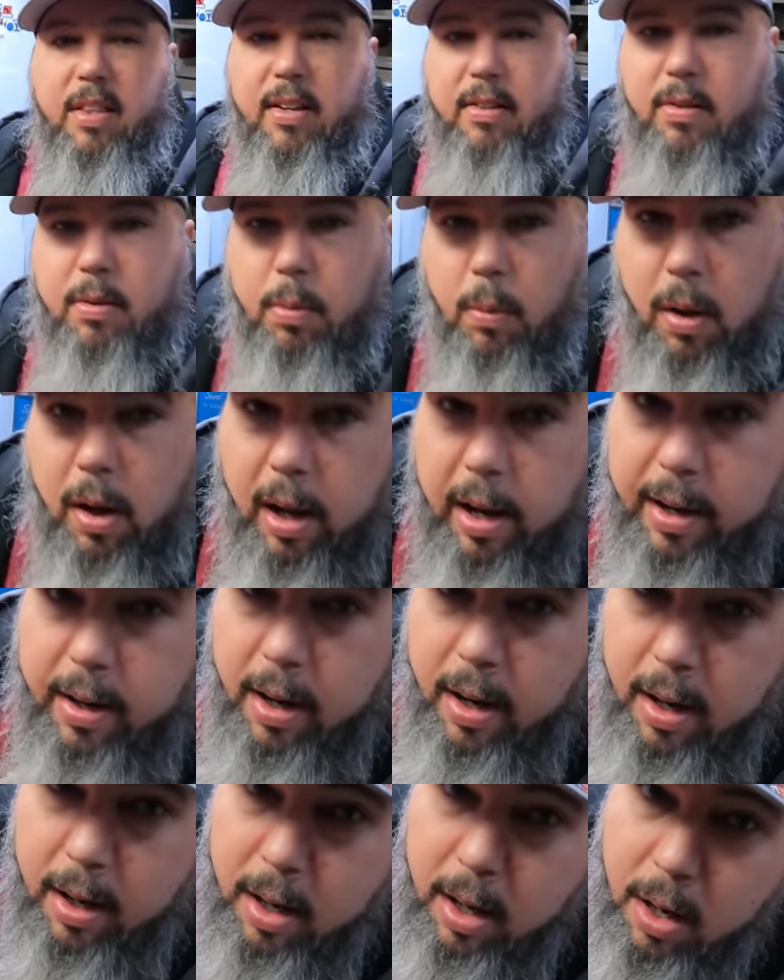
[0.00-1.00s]
this
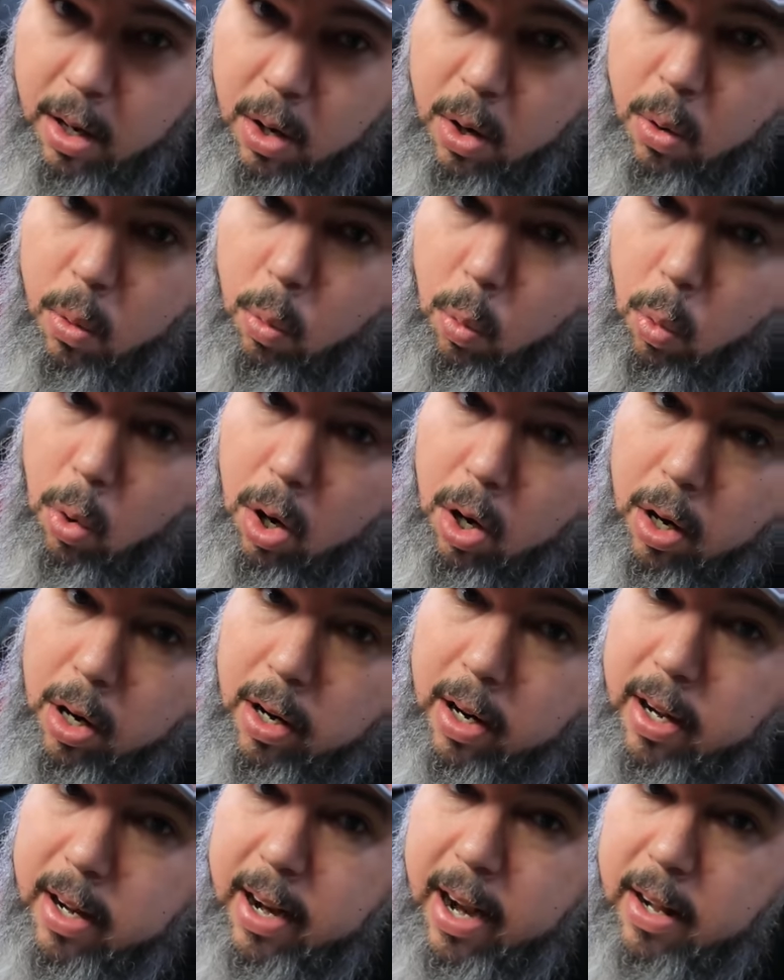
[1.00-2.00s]
one we're
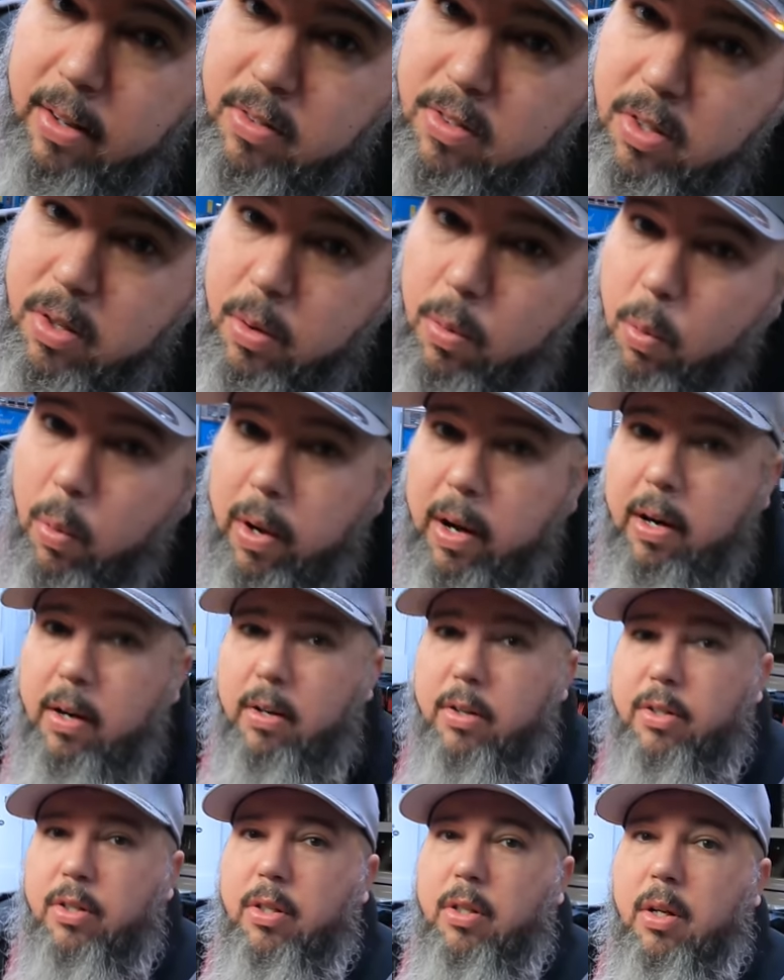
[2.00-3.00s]
going to announce the
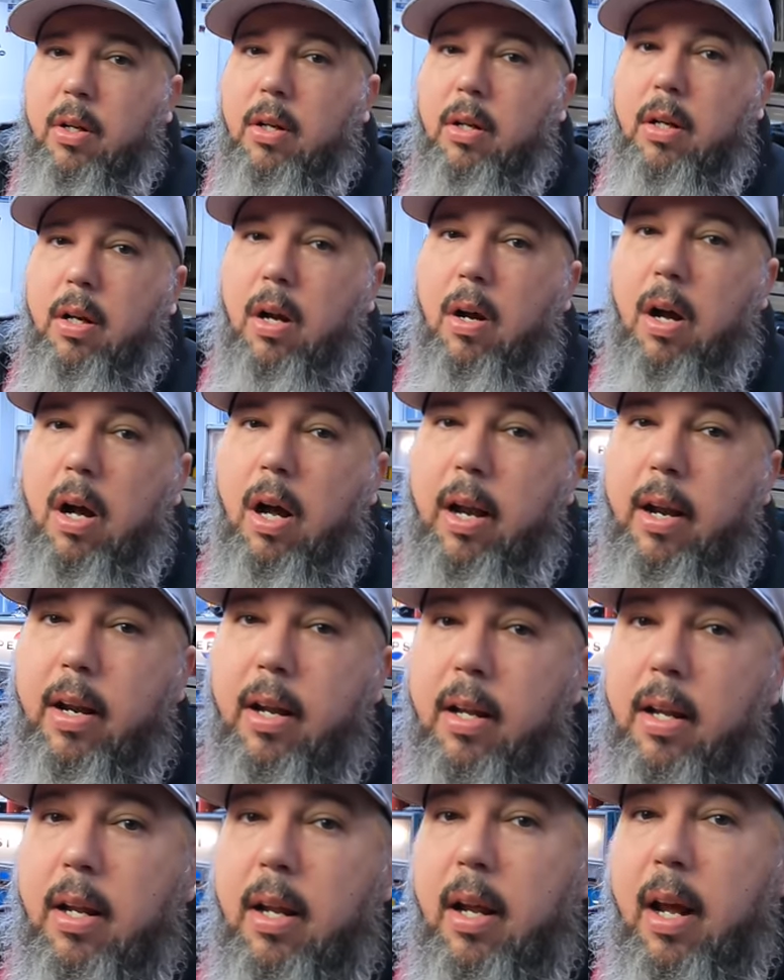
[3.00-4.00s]
winners on.
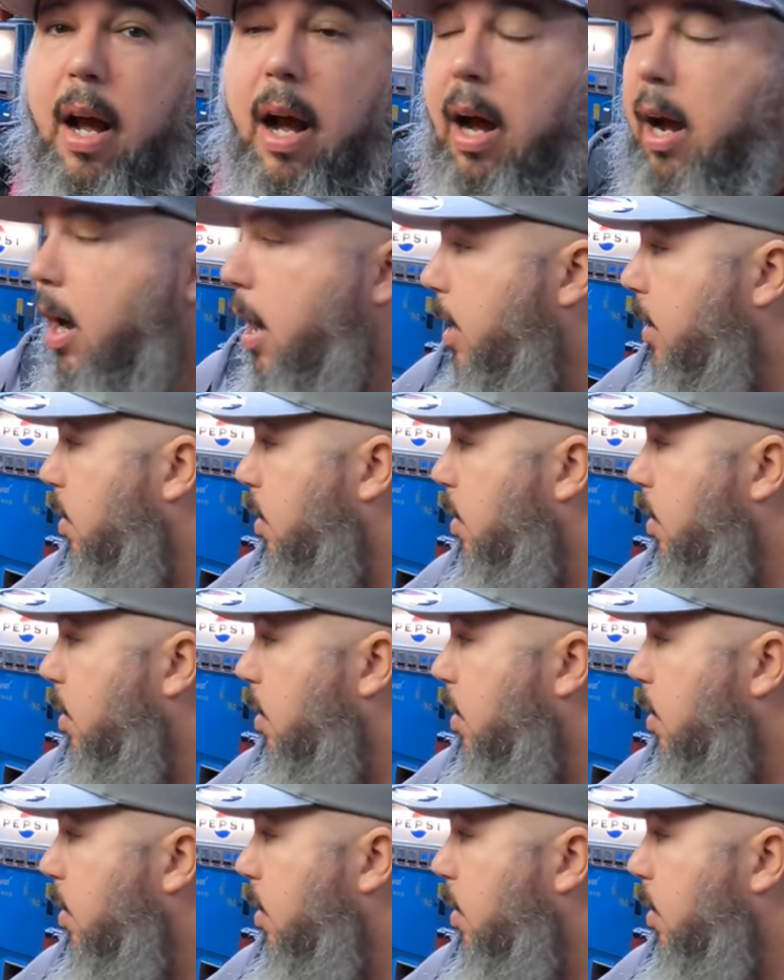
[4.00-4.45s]
Uh,